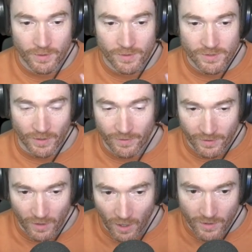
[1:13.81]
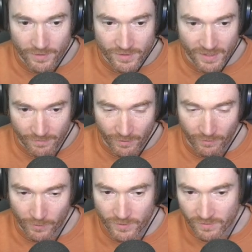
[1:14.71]
strength and con saving
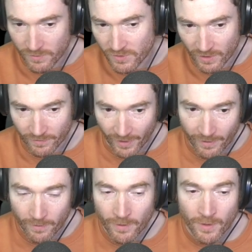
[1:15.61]
throws if you start that.